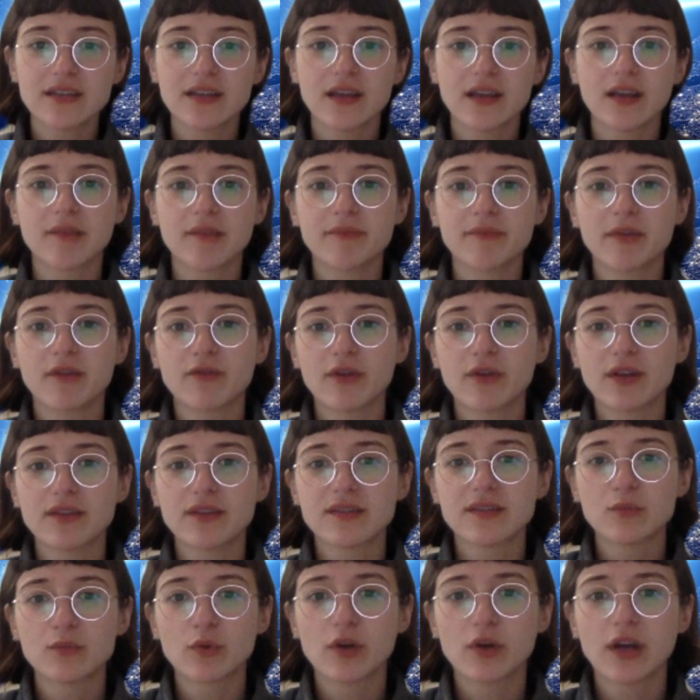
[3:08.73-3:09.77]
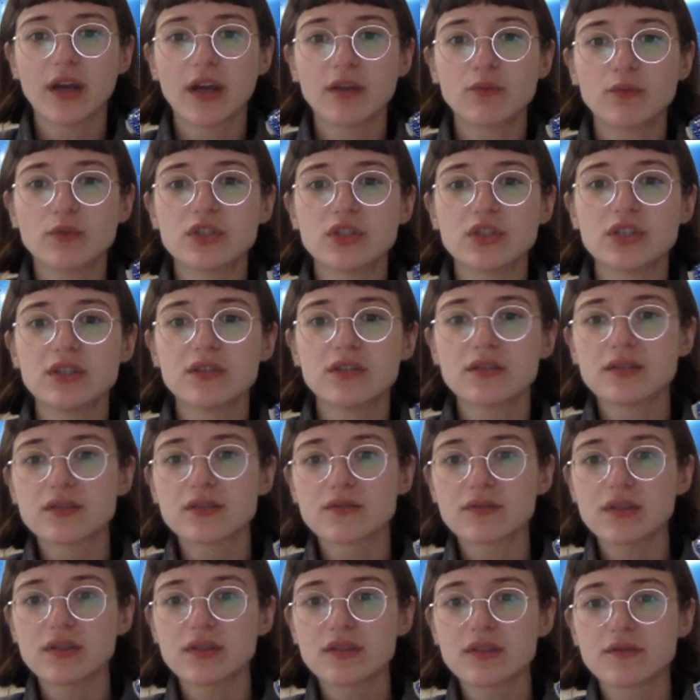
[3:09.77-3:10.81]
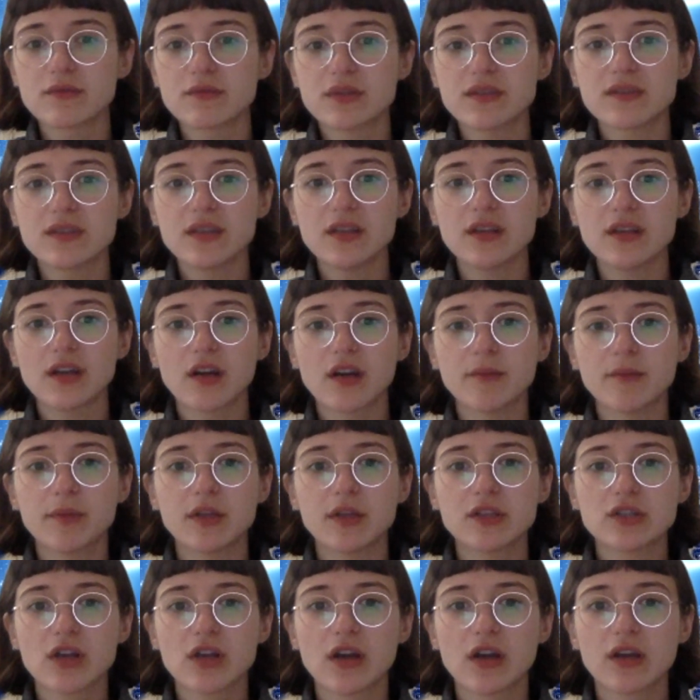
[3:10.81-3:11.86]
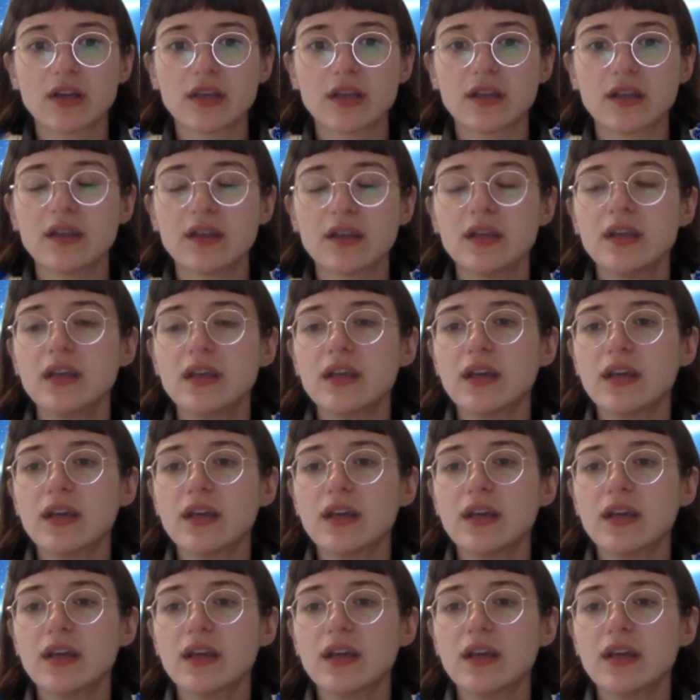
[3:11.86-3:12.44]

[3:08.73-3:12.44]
of ransomware and which industries we see are being targeted,